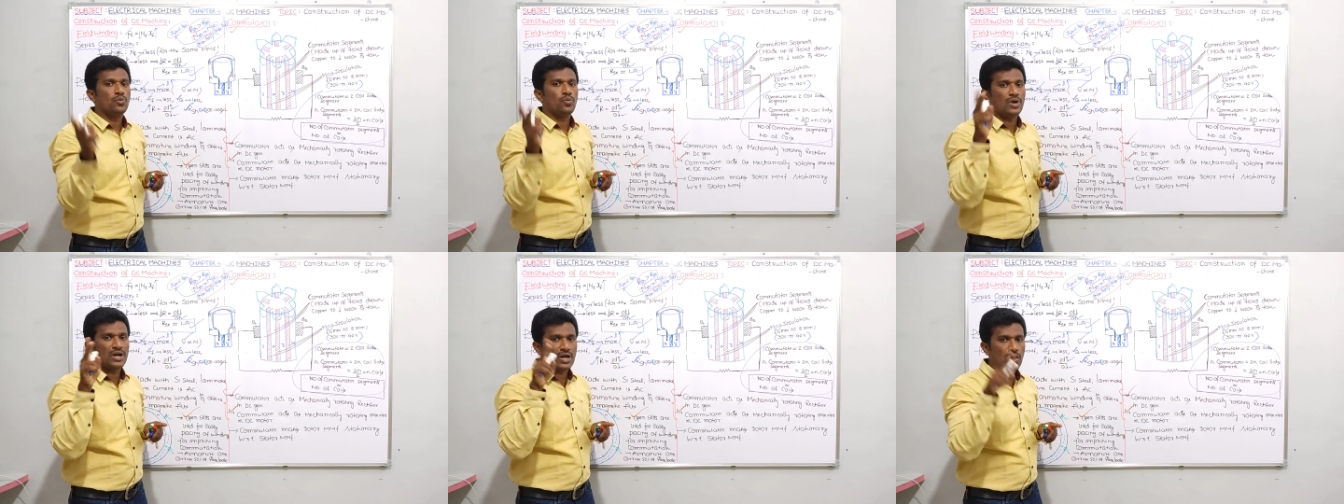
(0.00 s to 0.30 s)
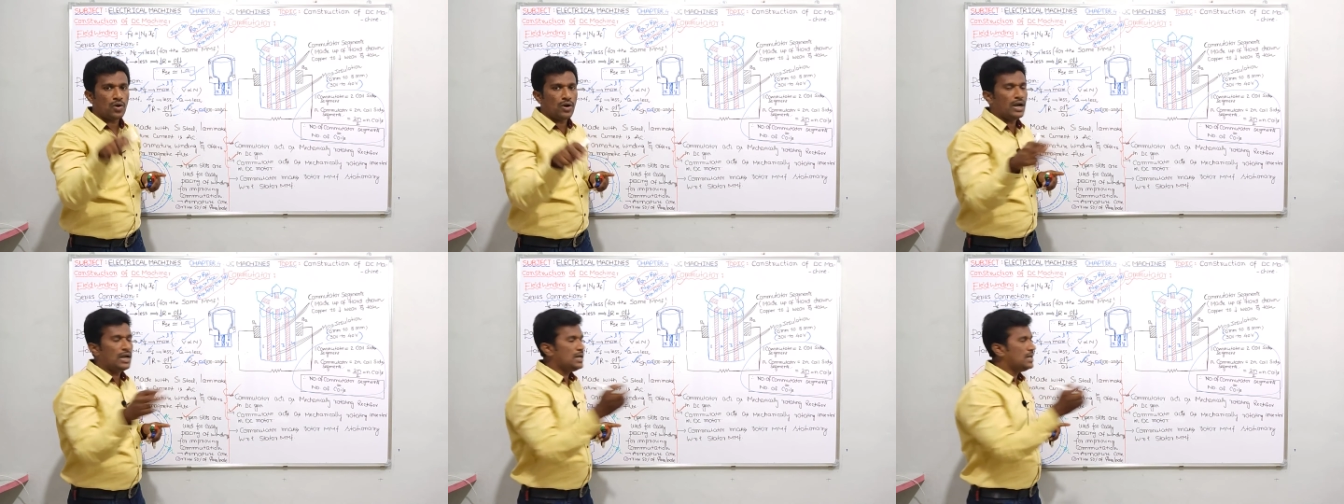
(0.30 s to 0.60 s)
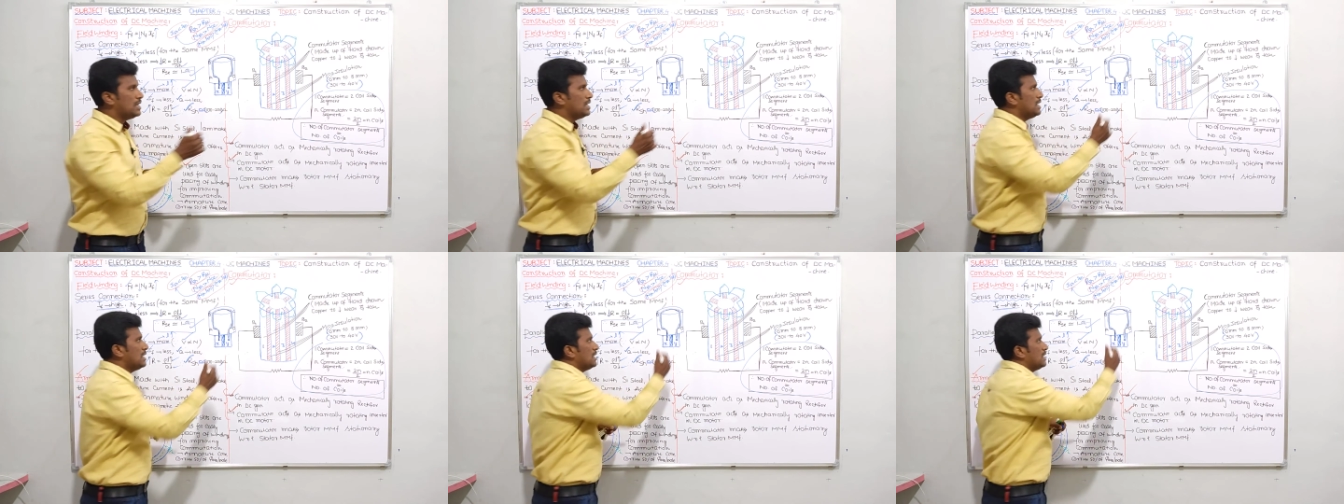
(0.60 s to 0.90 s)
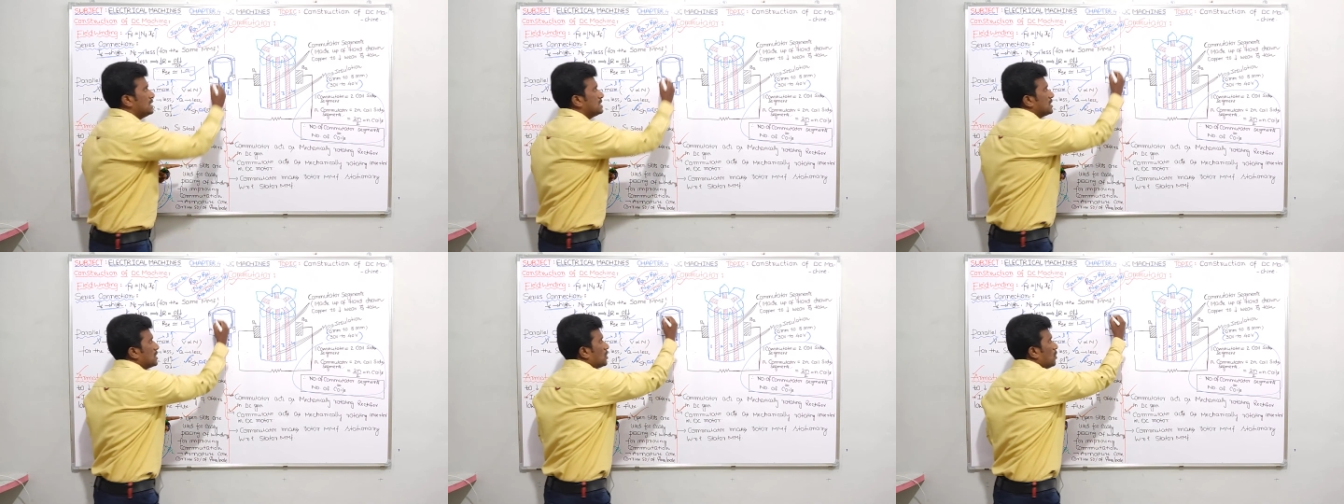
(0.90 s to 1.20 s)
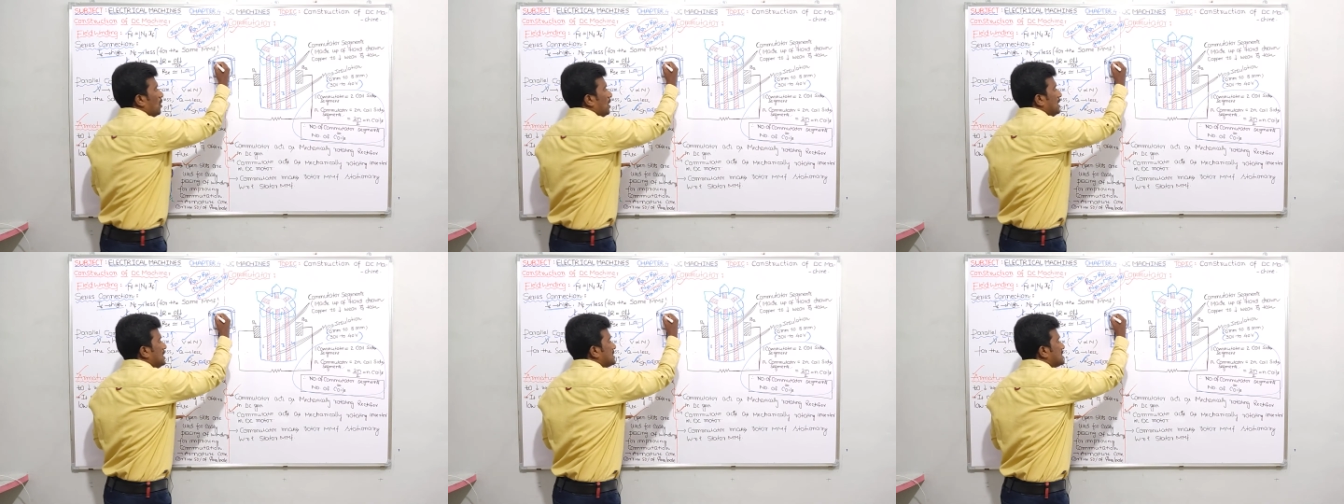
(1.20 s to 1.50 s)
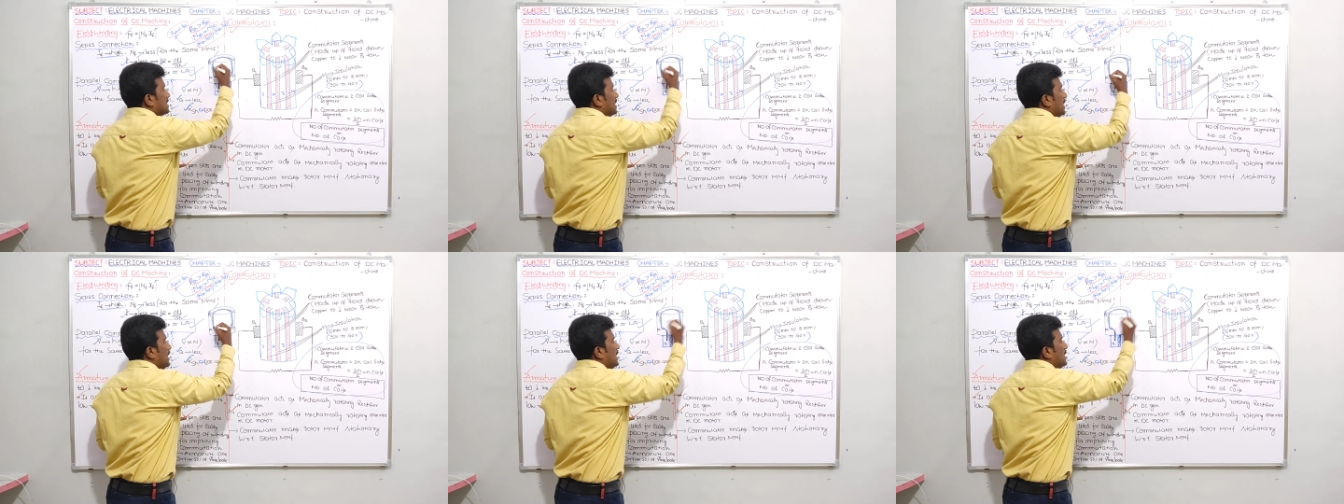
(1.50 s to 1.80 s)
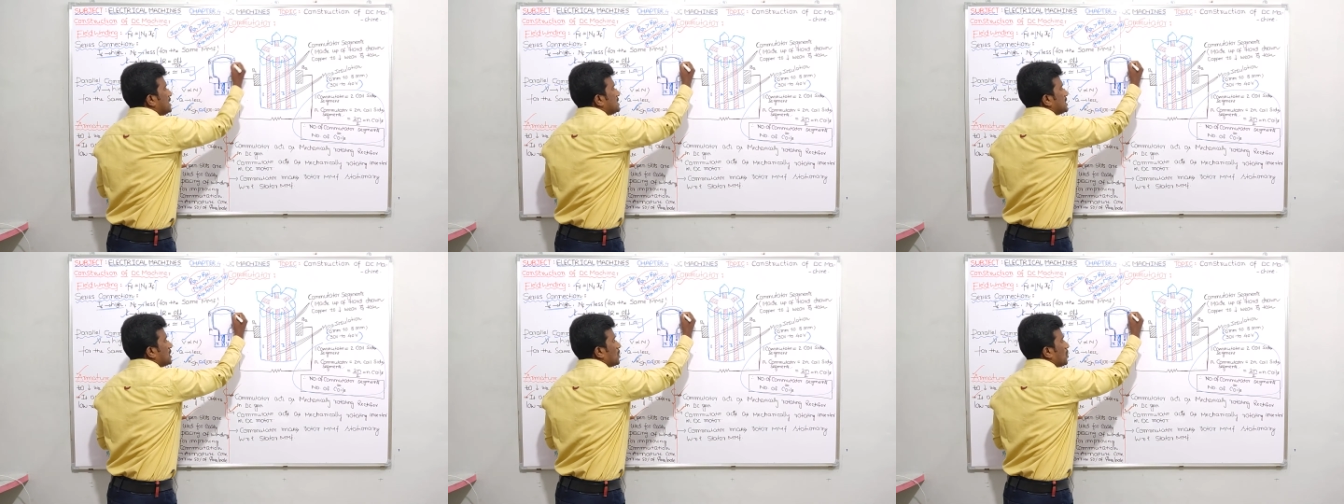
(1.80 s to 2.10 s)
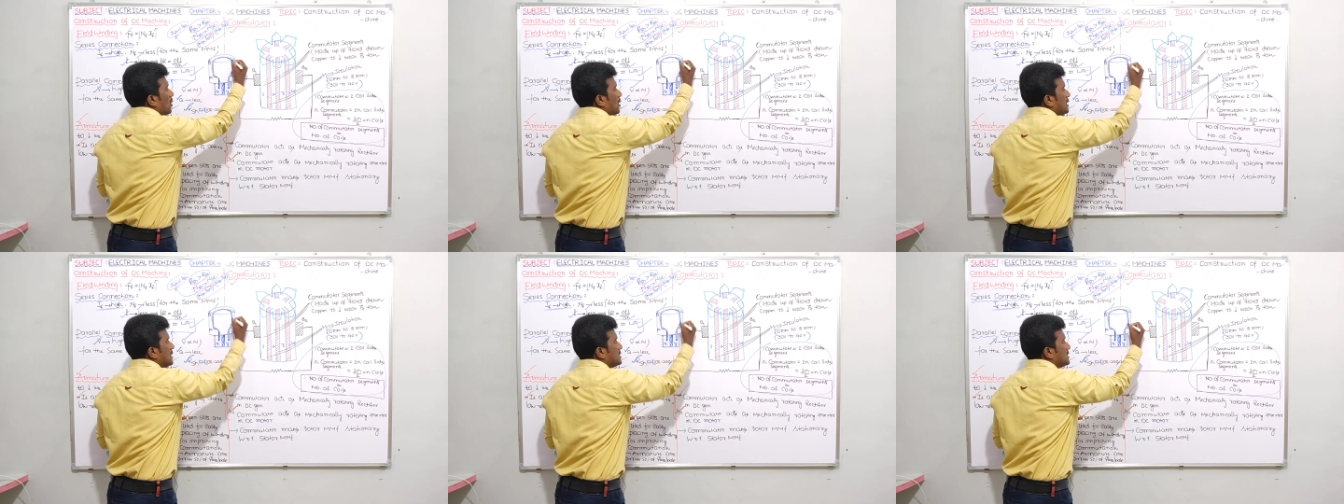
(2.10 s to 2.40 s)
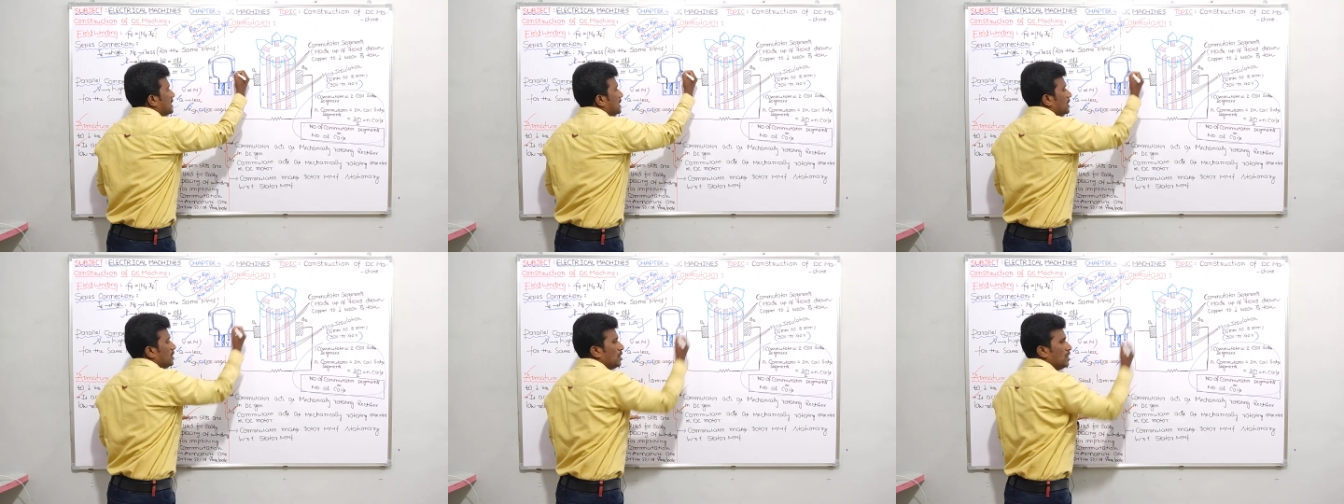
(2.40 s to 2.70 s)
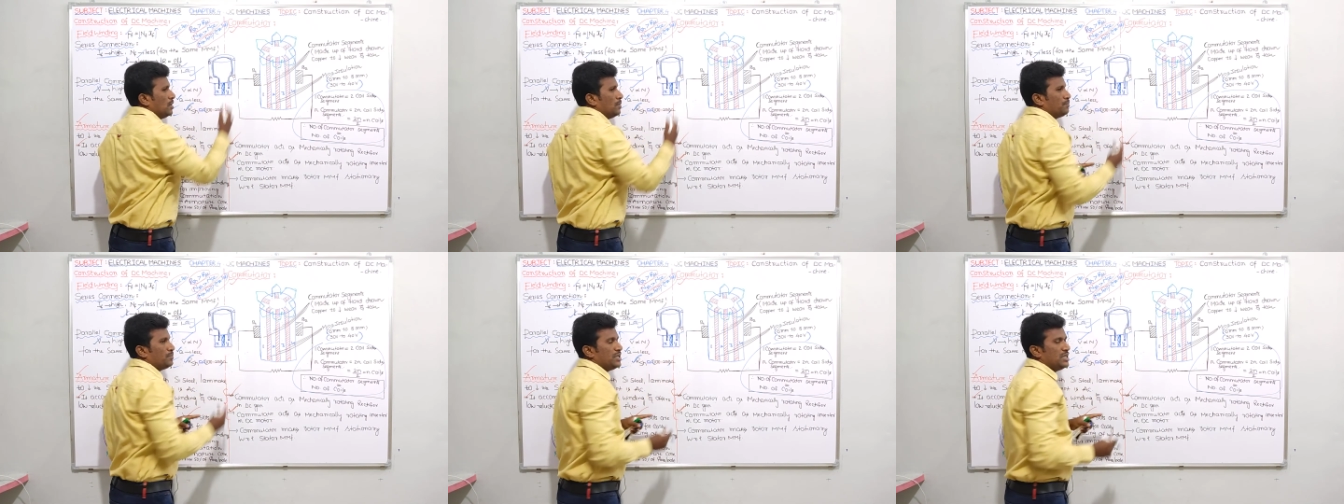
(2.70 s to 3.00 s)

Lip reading: one coil. It is a coil side.